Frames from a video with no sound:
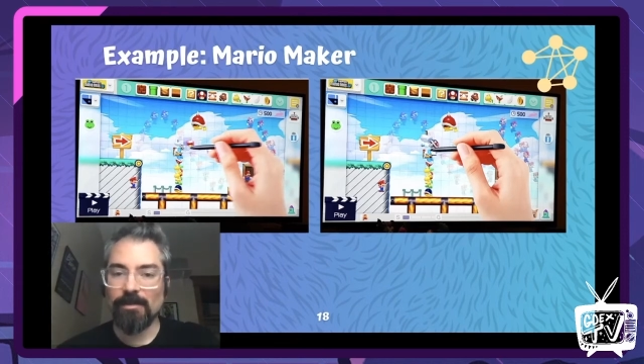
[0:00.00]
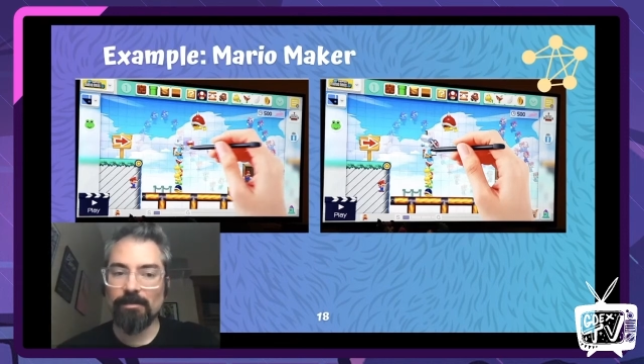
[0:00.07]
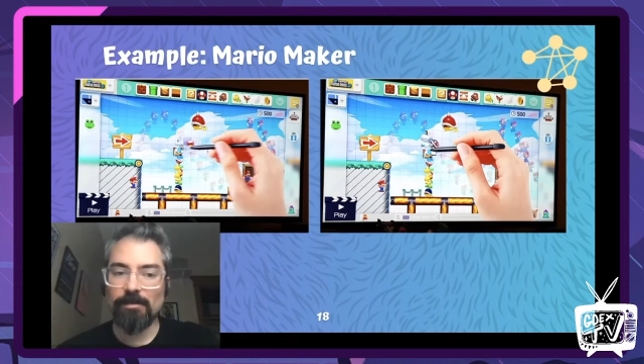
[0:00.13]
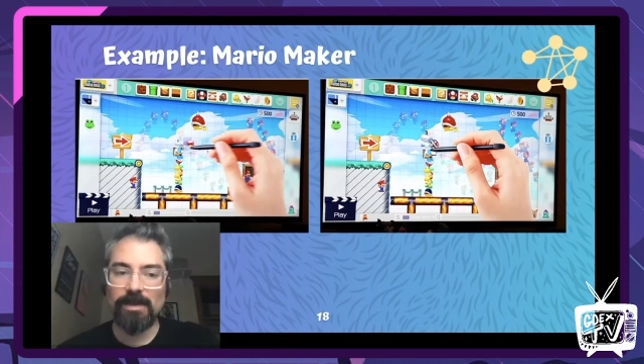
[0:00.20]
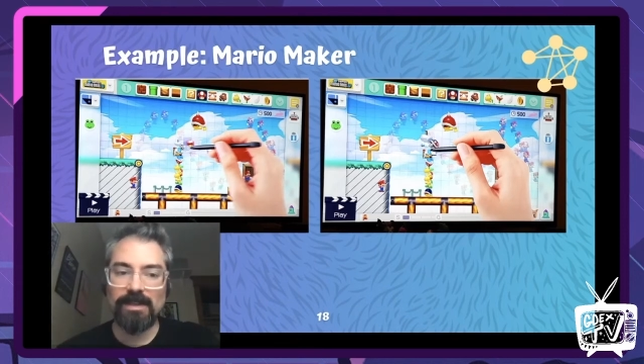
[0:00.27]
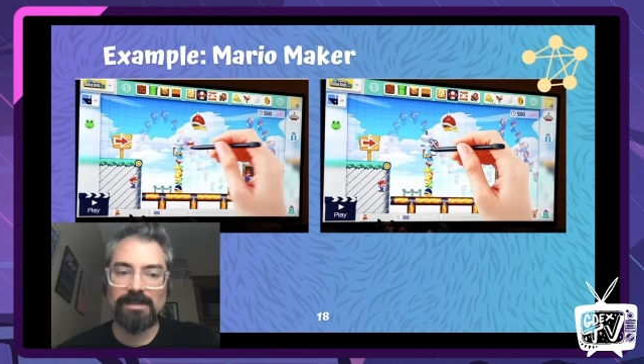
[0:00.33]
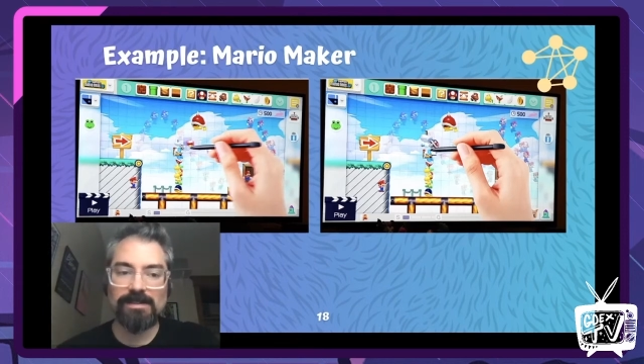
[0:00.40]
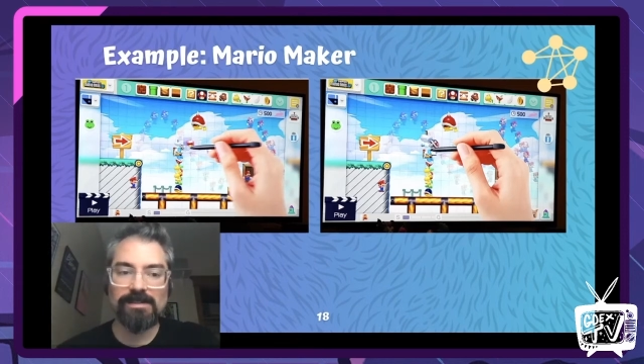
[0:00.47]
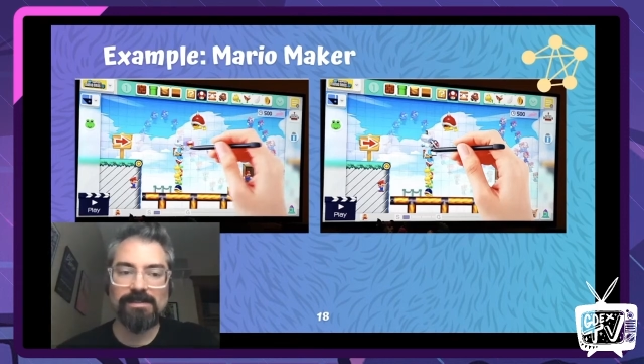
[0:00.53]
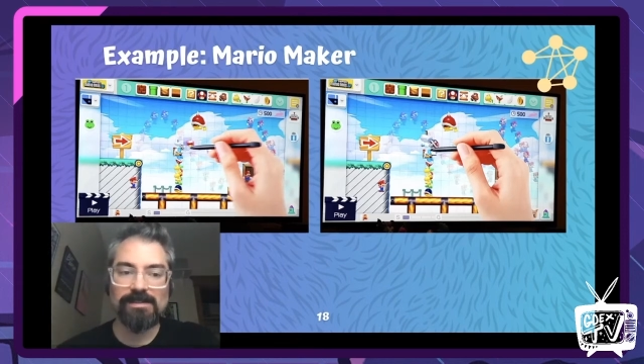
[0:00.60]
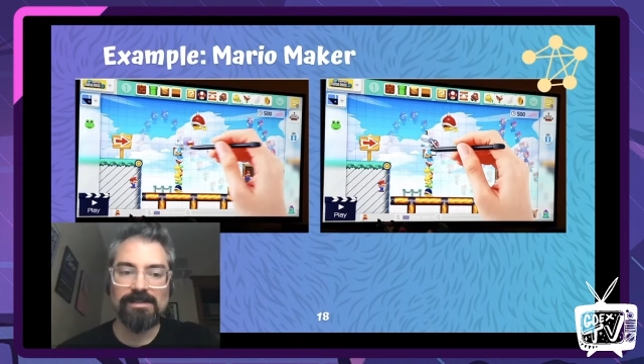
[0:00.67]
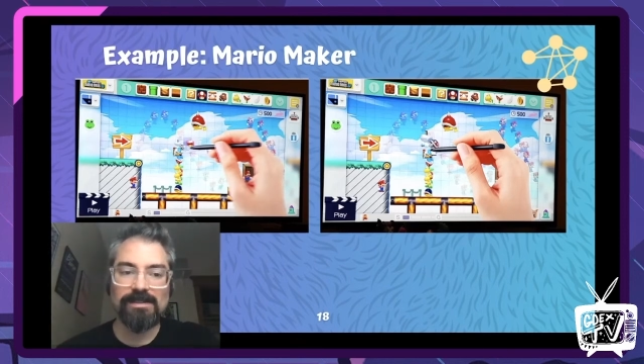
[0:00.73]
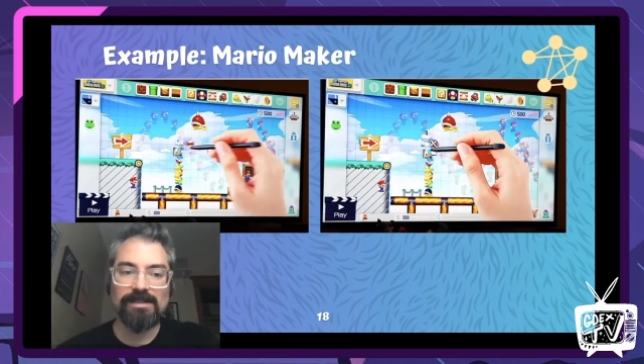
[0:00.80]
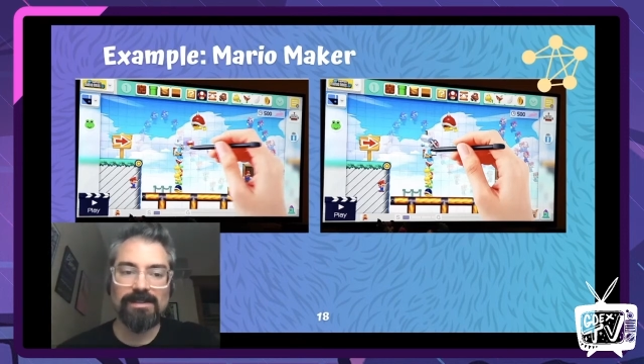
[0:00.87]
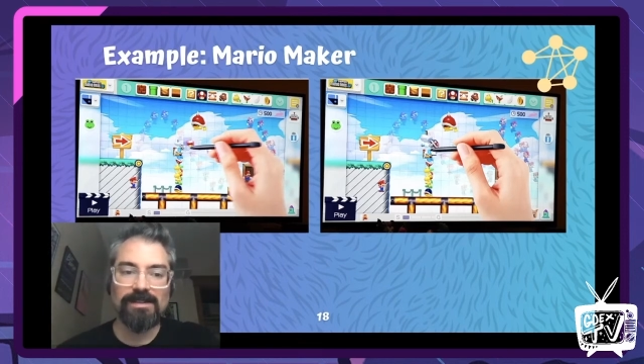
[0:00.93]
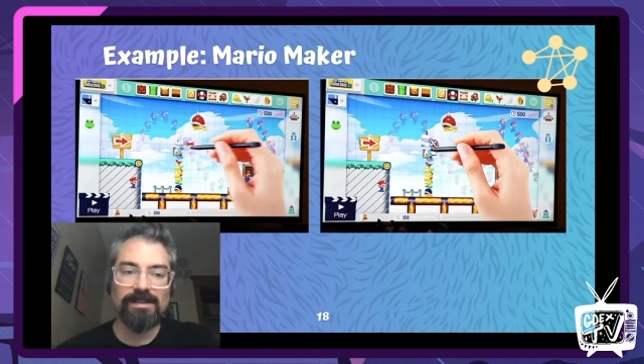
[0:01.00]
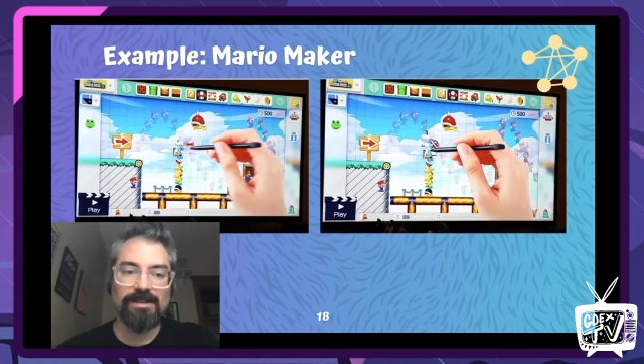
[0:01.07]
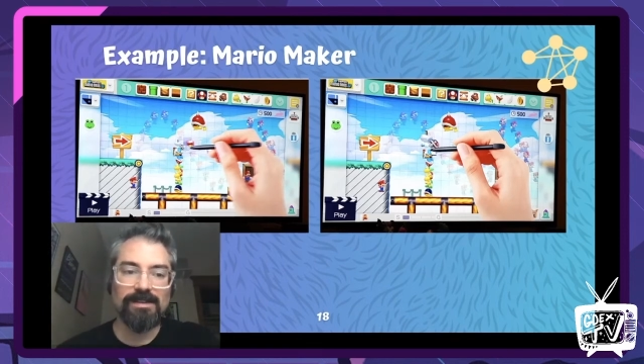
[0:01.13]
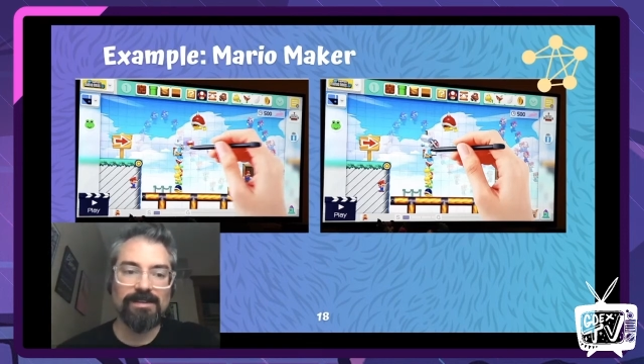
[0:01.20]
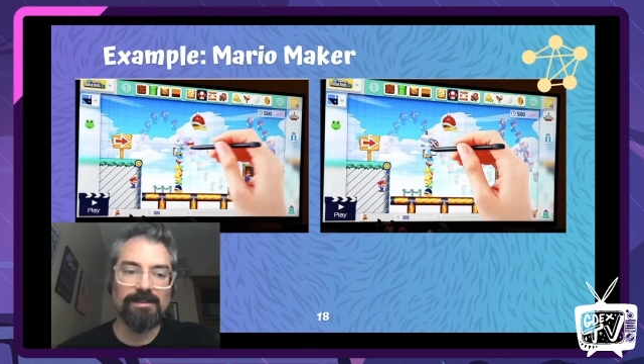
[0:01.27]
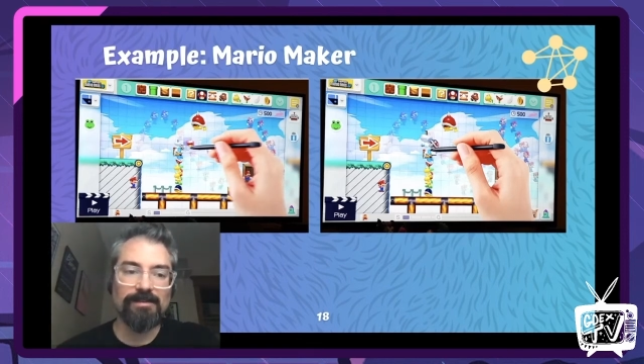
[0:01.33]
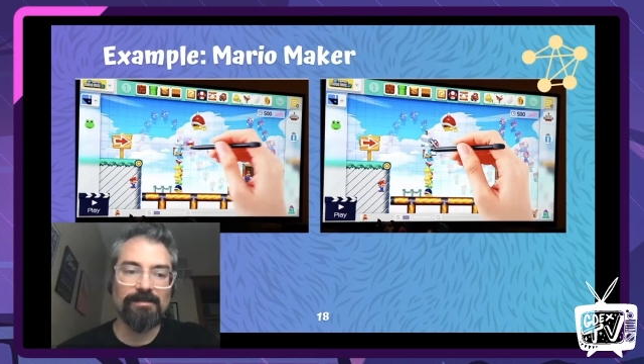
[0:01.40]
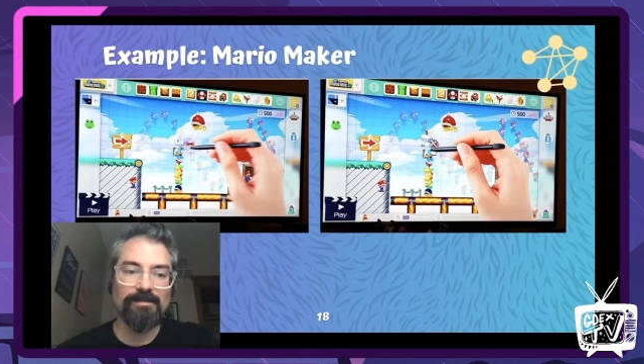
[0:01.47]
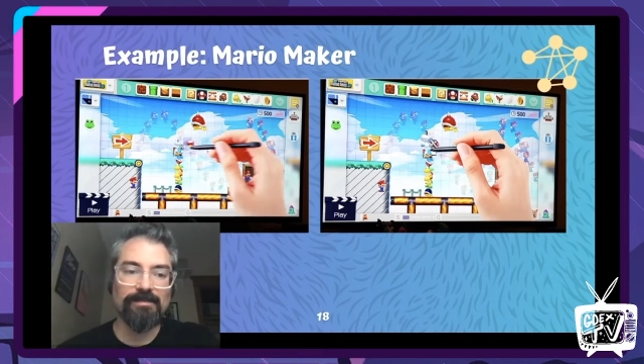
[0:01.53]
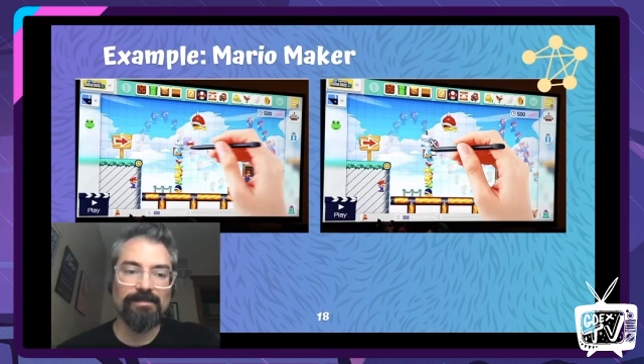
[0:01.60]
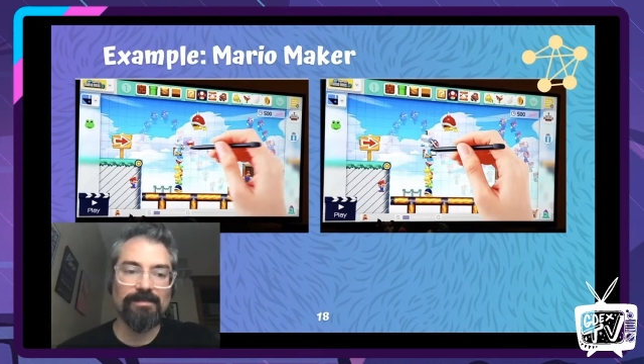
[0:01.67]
but um,